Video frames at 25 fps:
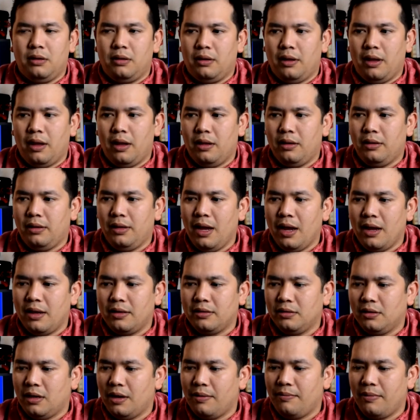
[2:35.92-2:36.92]
And
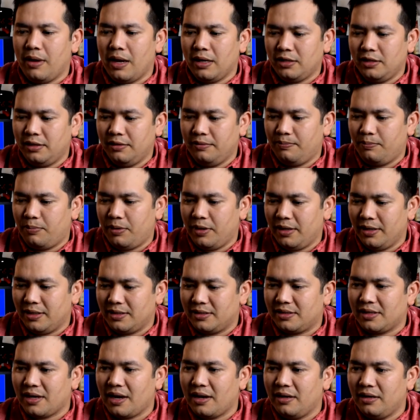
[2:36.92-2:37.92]
yeah, I'm actually pretty
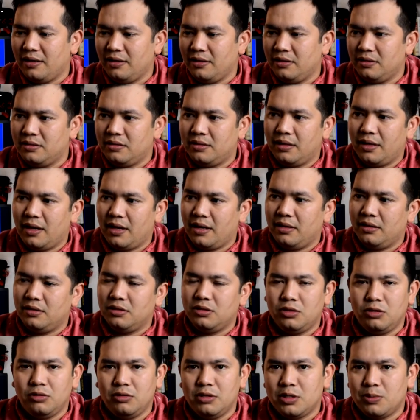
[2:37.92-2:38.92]
excited to get
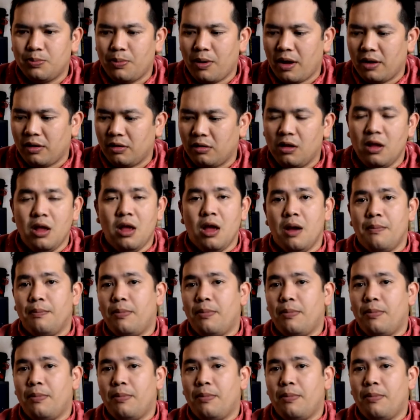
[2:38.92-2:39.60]
into this bottle.